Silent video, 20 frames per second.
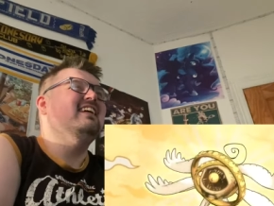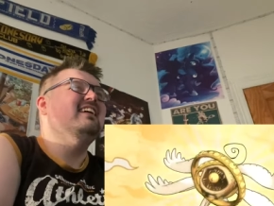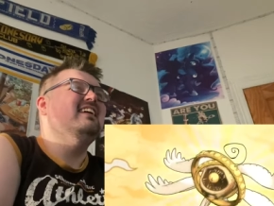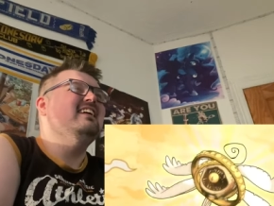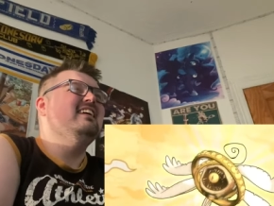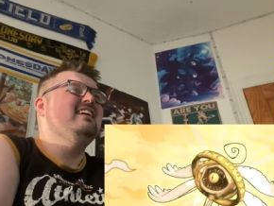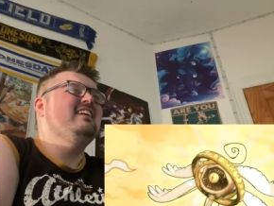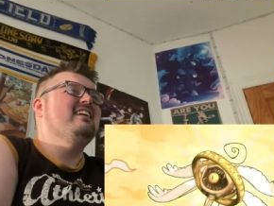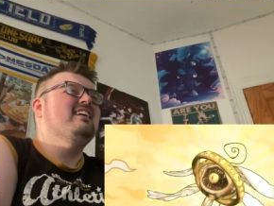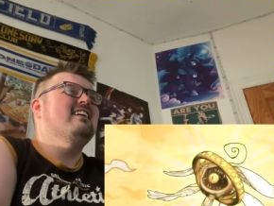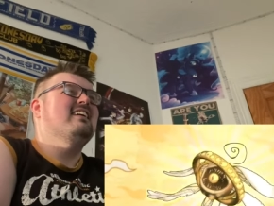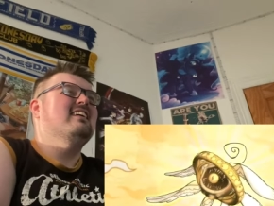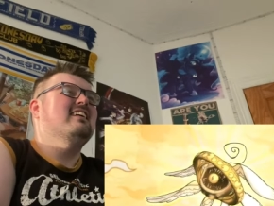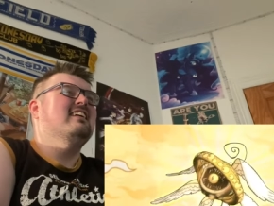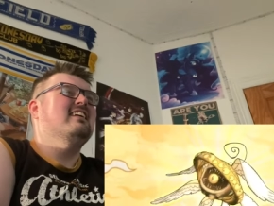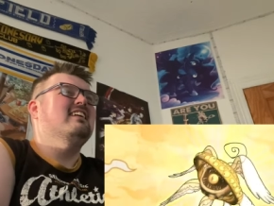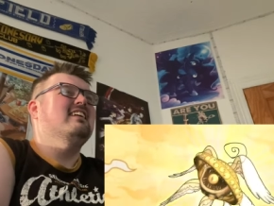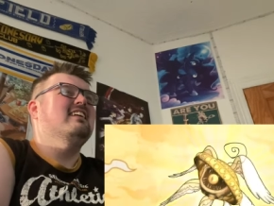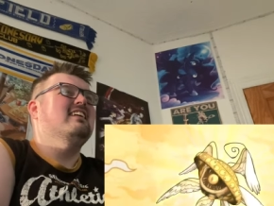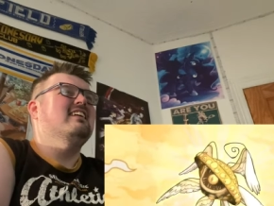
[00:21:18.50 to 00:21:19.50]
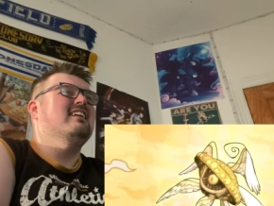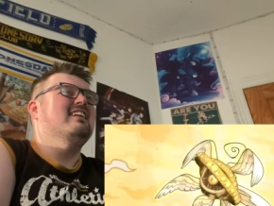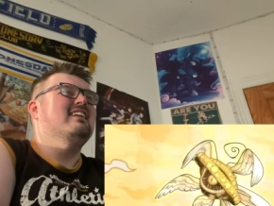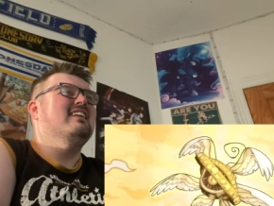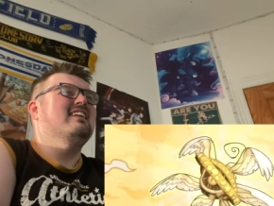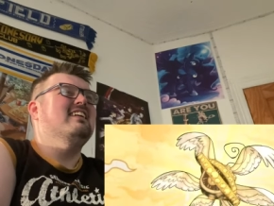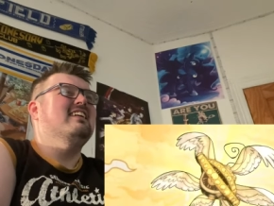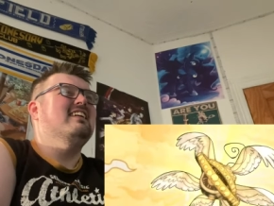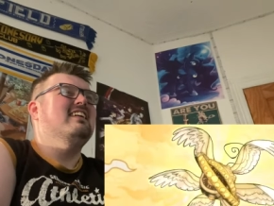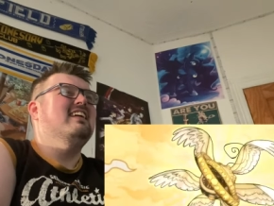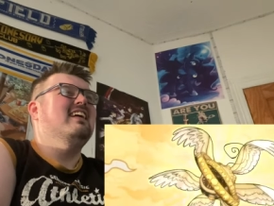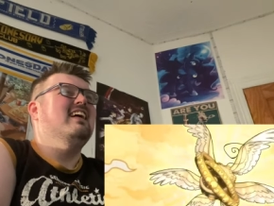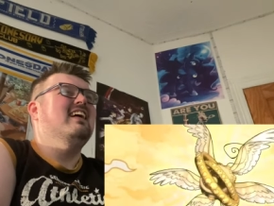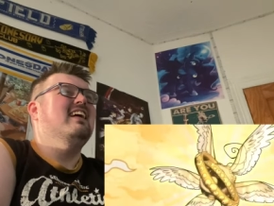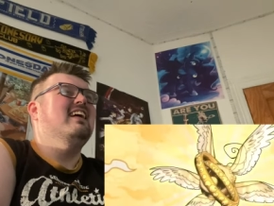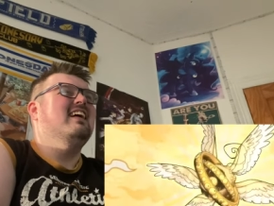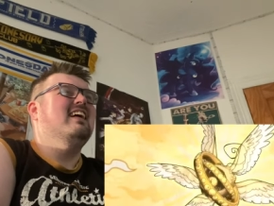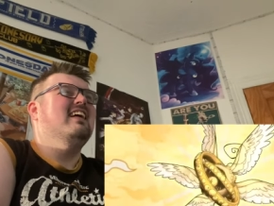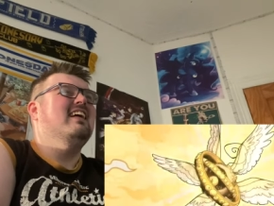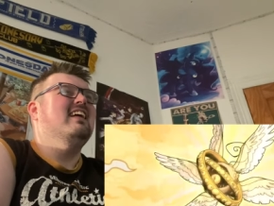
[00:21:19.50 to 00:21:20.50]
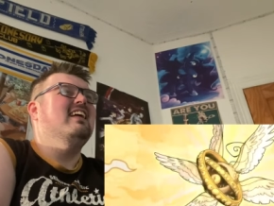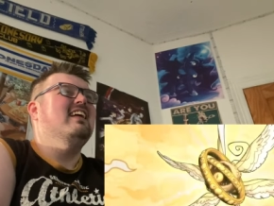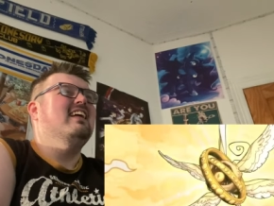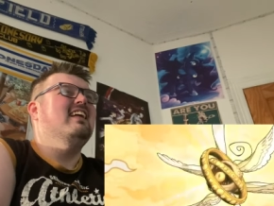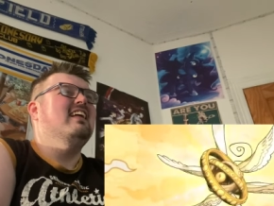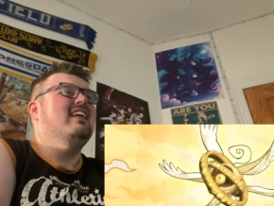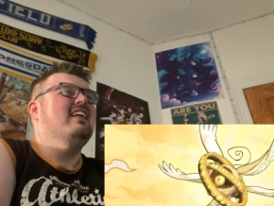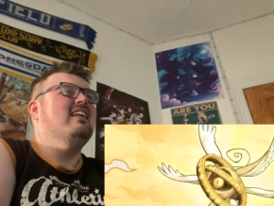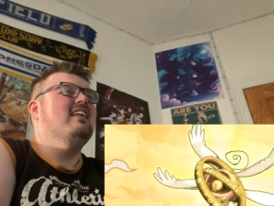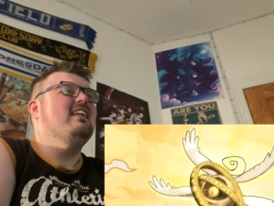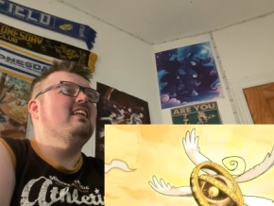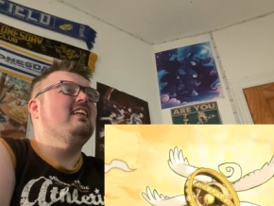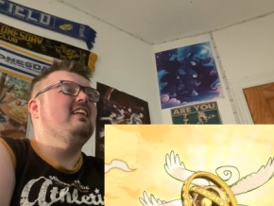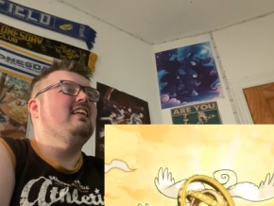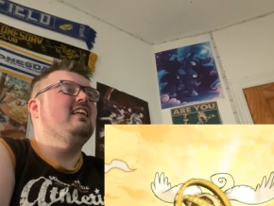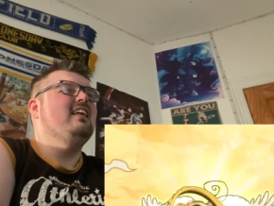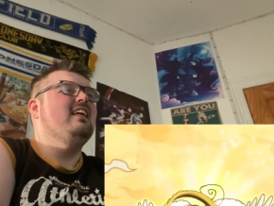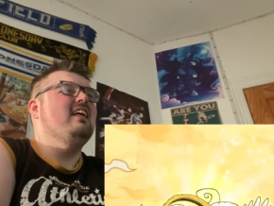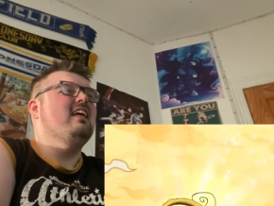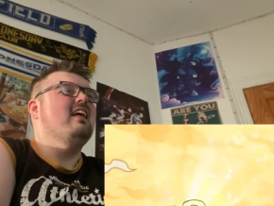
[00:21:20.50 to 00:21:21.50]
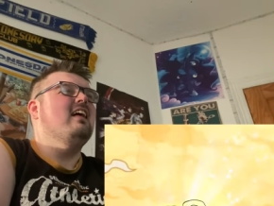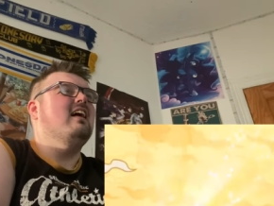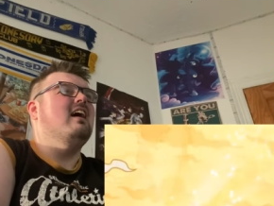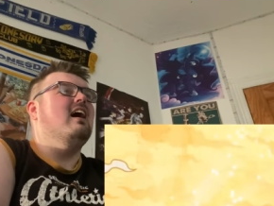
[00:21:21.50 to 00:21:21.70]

Ah, yes. One final thing to address.